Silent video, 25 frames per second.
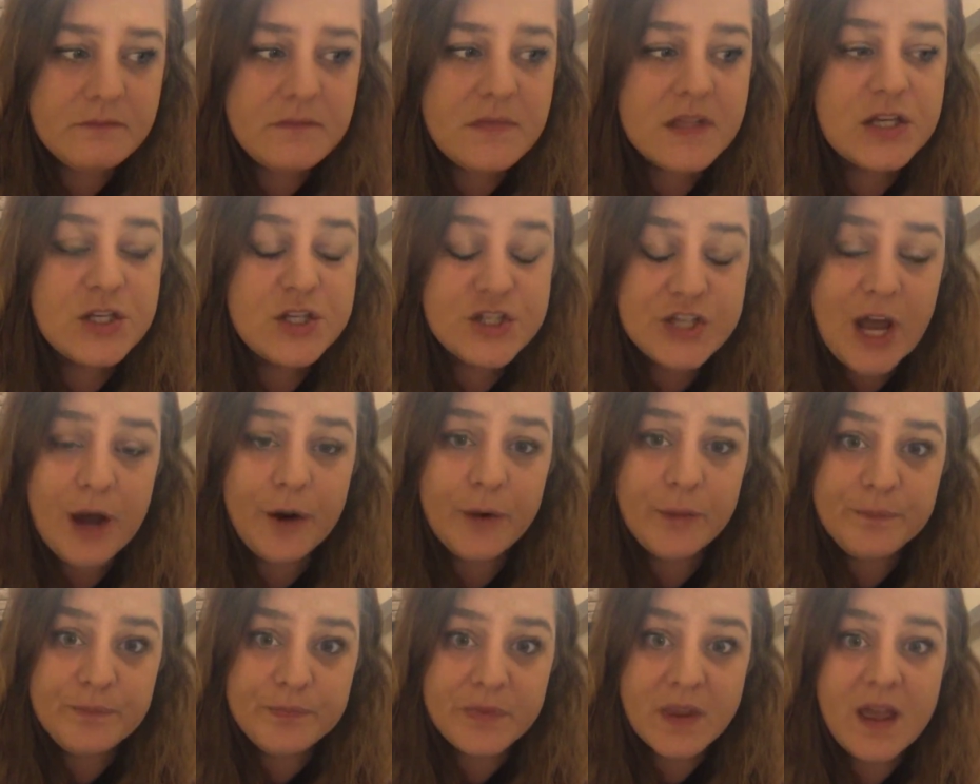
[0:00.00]
So
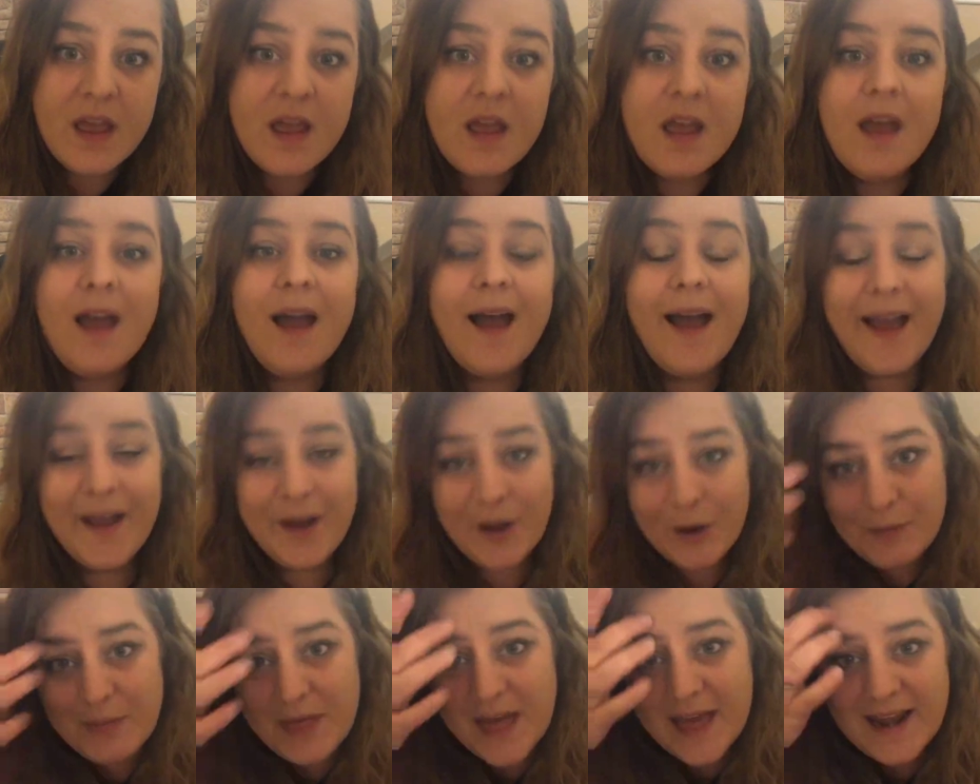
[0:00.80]
I
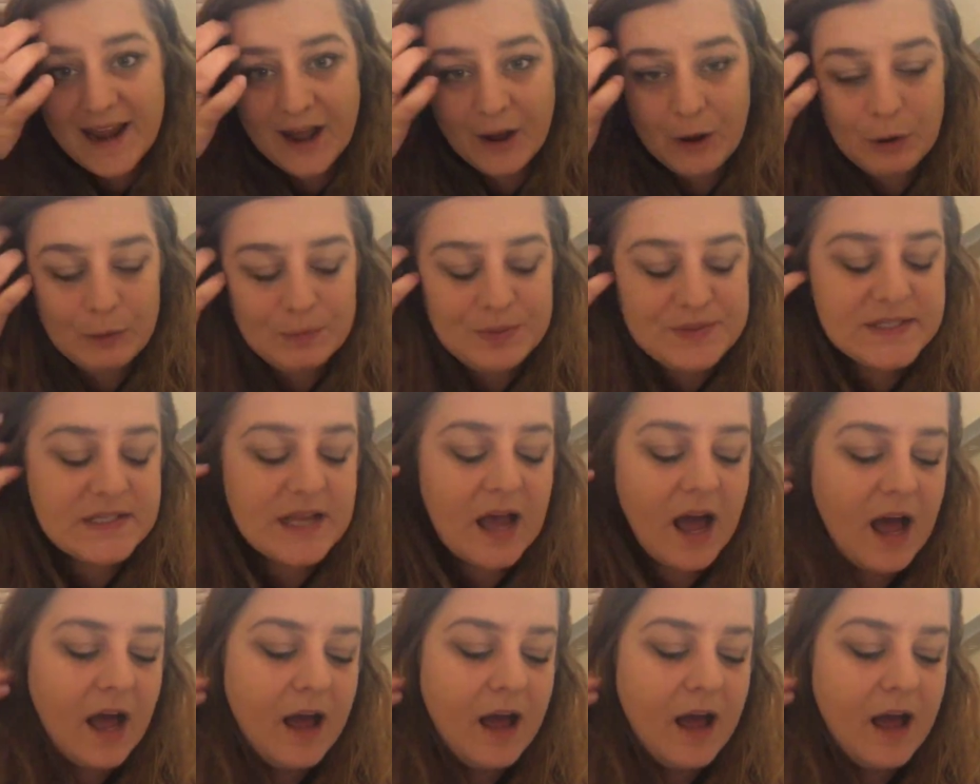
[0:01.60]
hope that helps.